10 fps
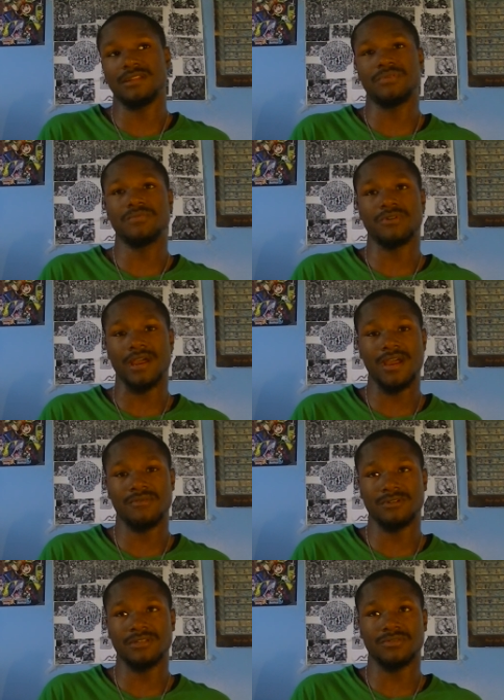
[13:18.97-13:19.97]
people have
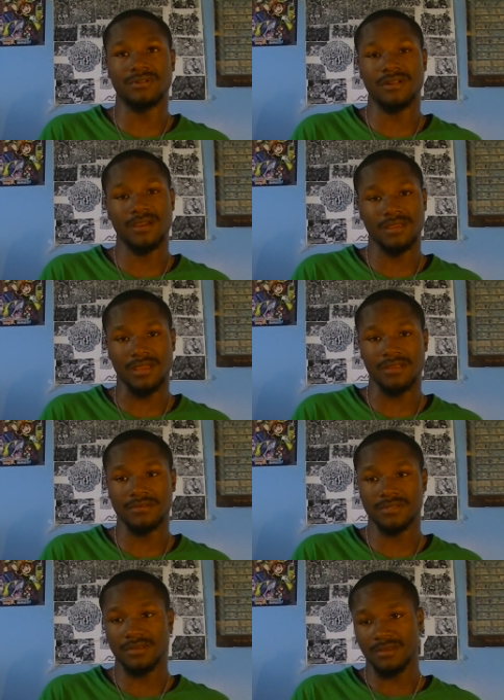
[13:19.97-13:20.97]
in these online games